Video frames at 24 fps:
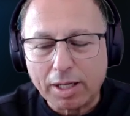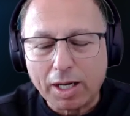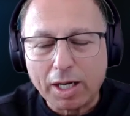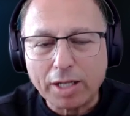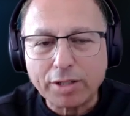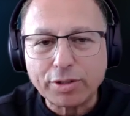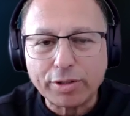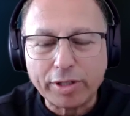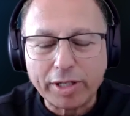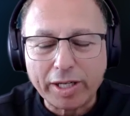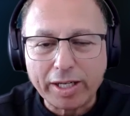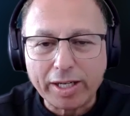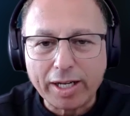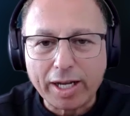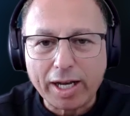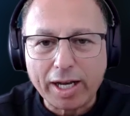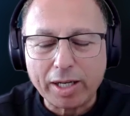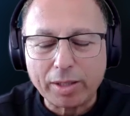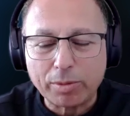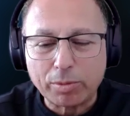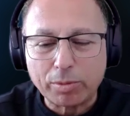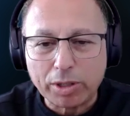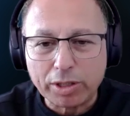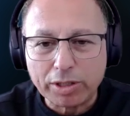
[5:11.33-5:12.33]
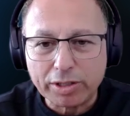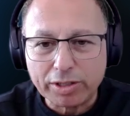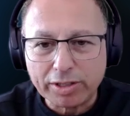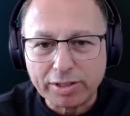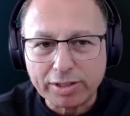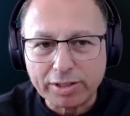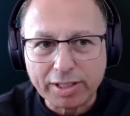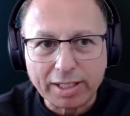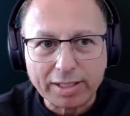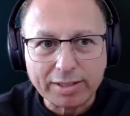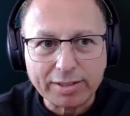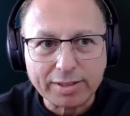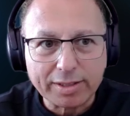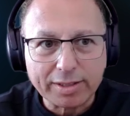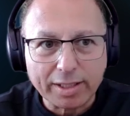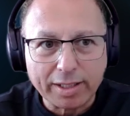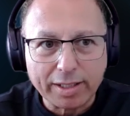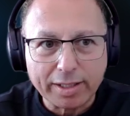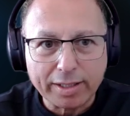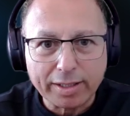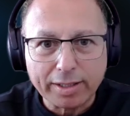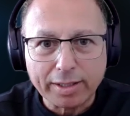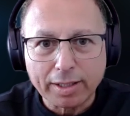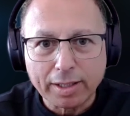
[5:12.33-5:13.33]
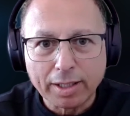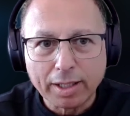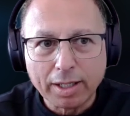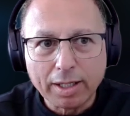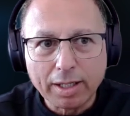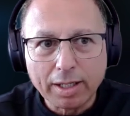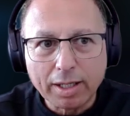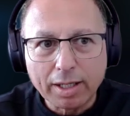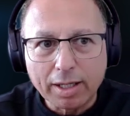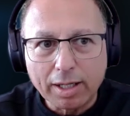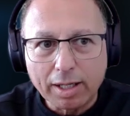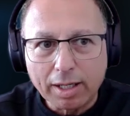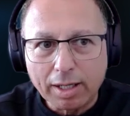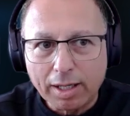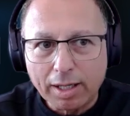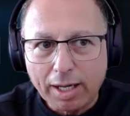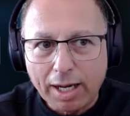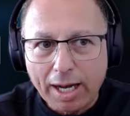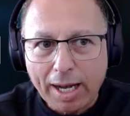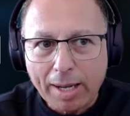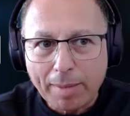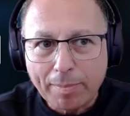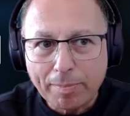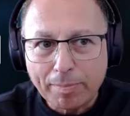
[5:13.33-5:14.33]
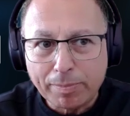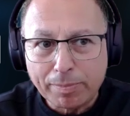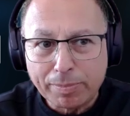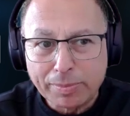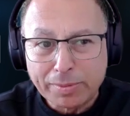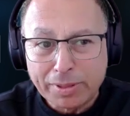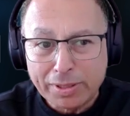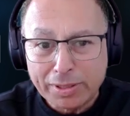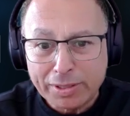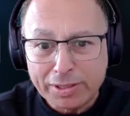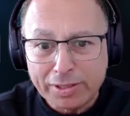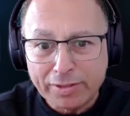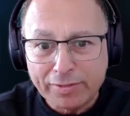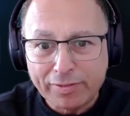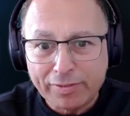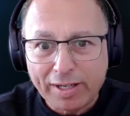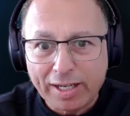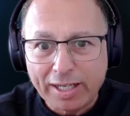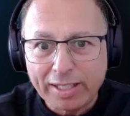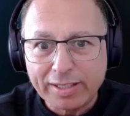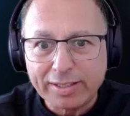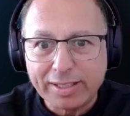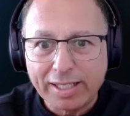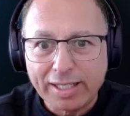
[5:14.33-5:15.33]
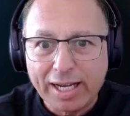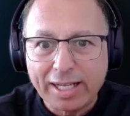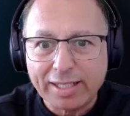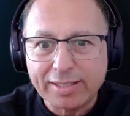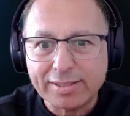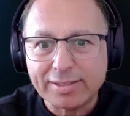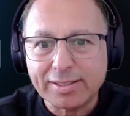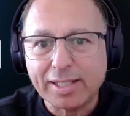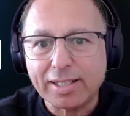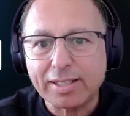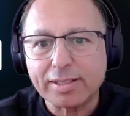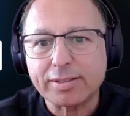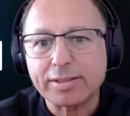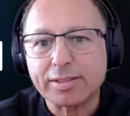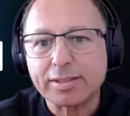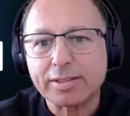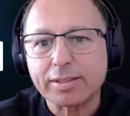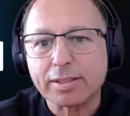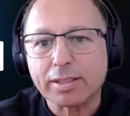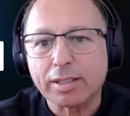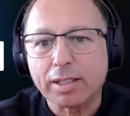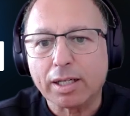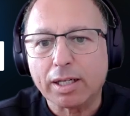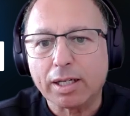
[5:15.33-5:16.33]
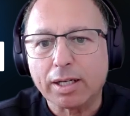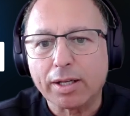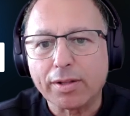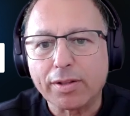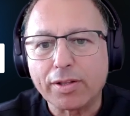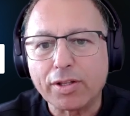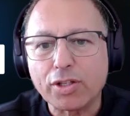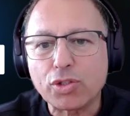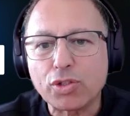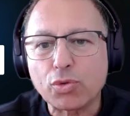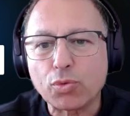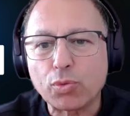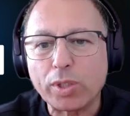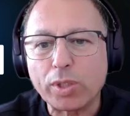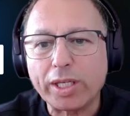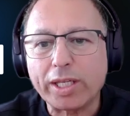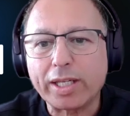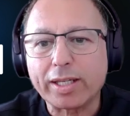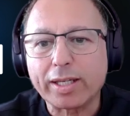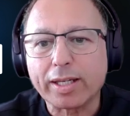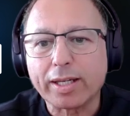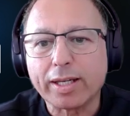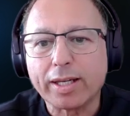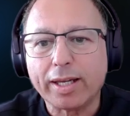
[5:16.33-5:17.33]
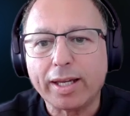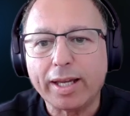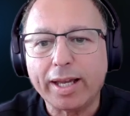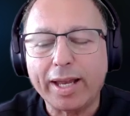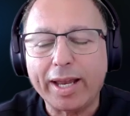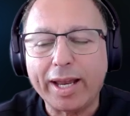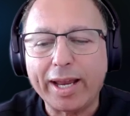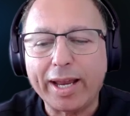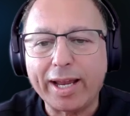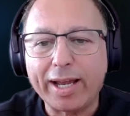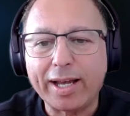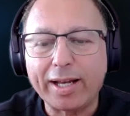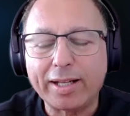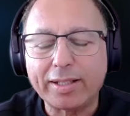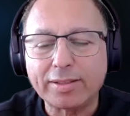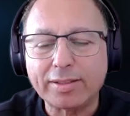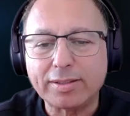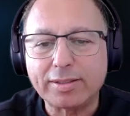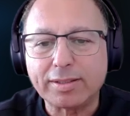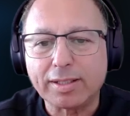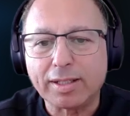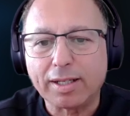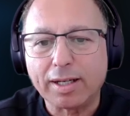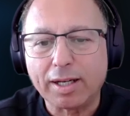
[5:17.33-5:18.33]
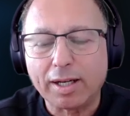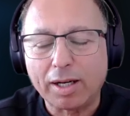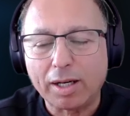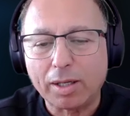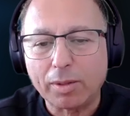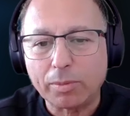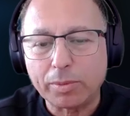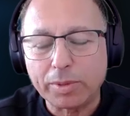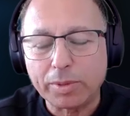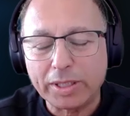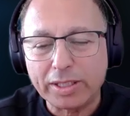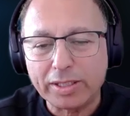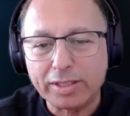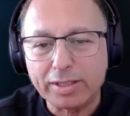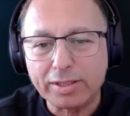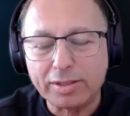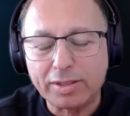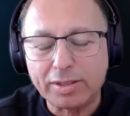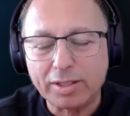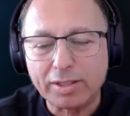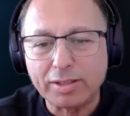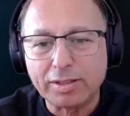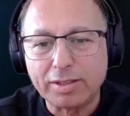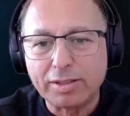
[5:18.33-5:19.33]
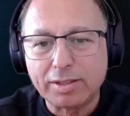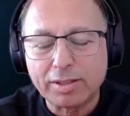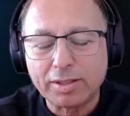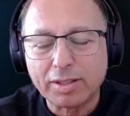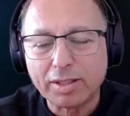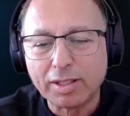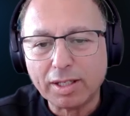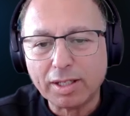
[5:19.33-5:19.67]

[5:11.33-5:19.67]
Andrei and I were discussing app-defined assets this week, and we did